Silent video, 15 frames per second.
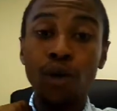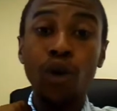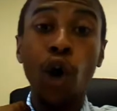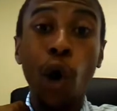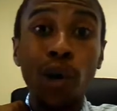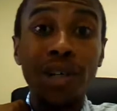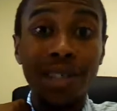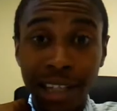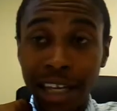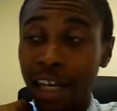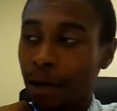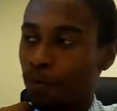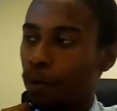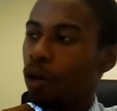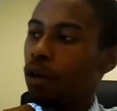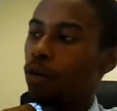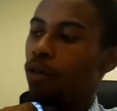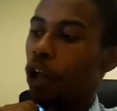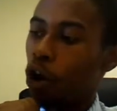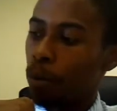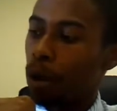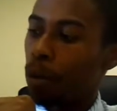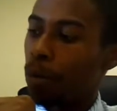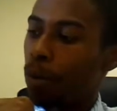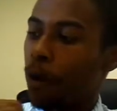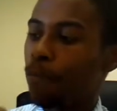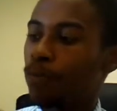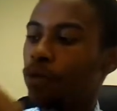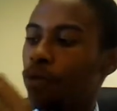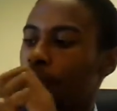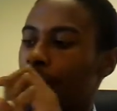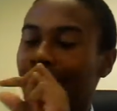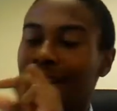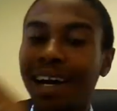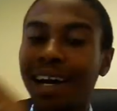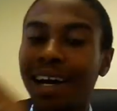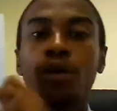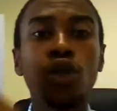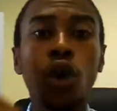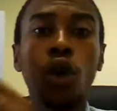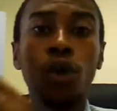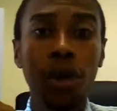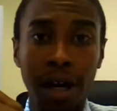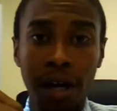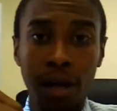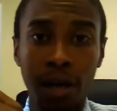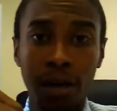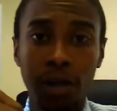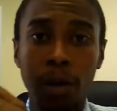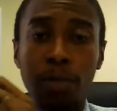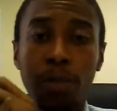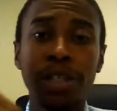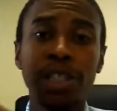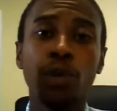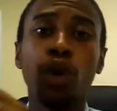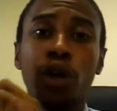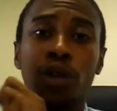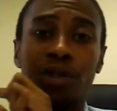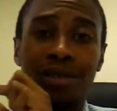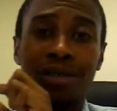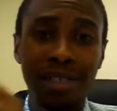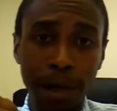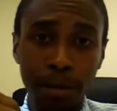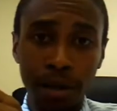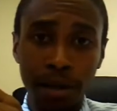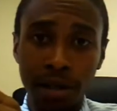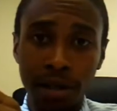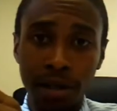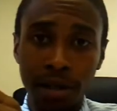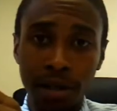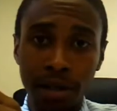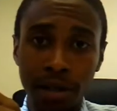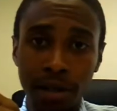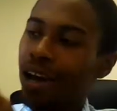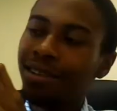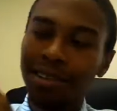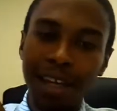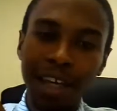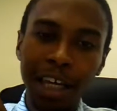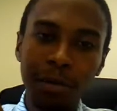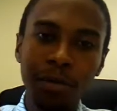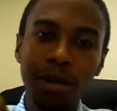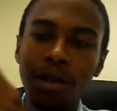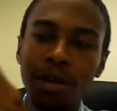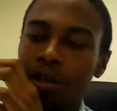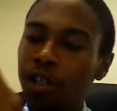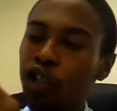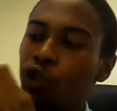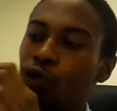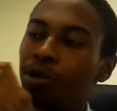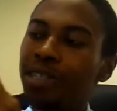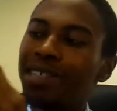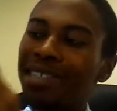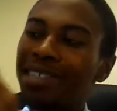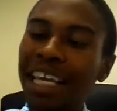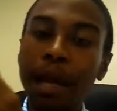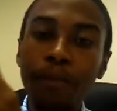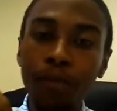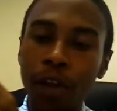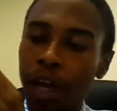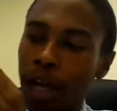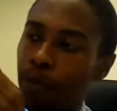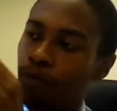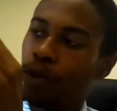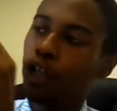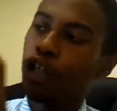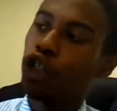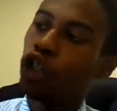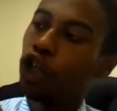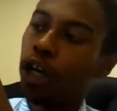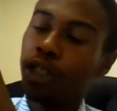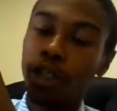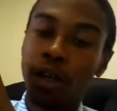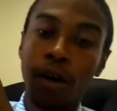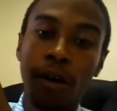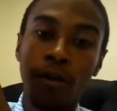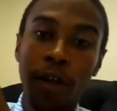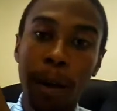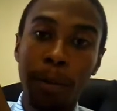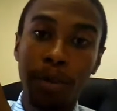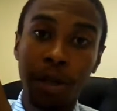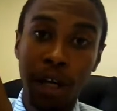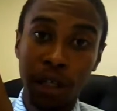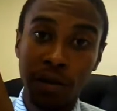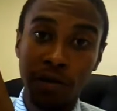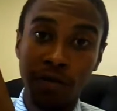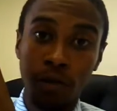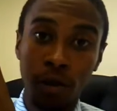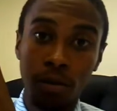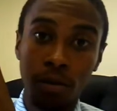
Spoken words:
holder's name. Now remember, the account holder is the person that we're going to debit. That name needs to be the same name that you got on the application form.